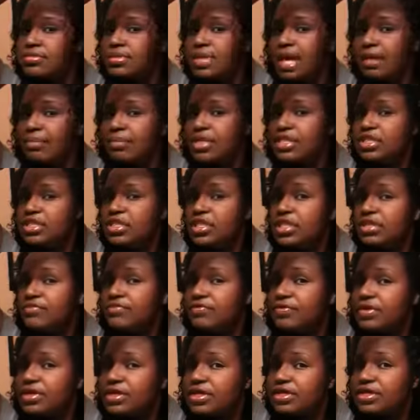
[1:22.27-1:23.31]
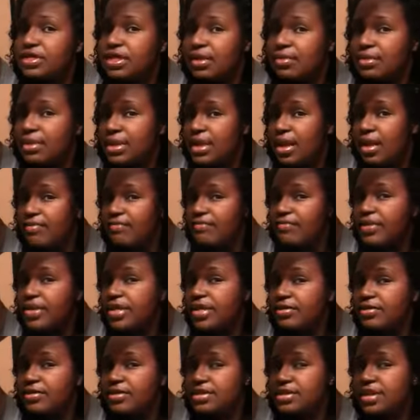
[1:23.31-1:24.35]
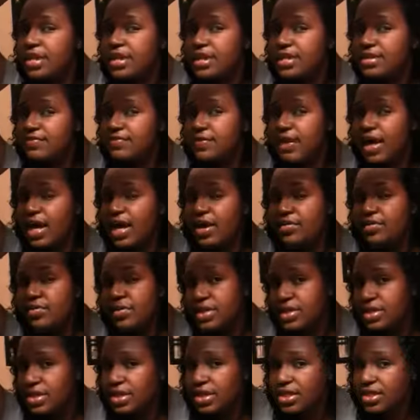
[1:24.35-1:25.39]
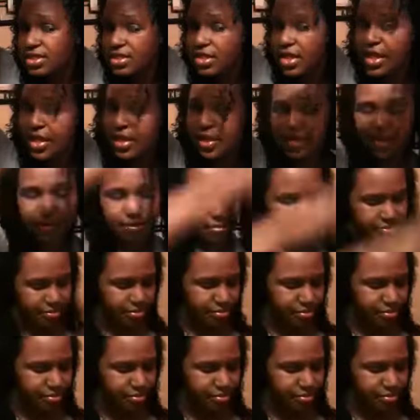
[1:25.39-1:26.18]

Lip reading: Not much difference. I mean, I'm very satisfied with this hair.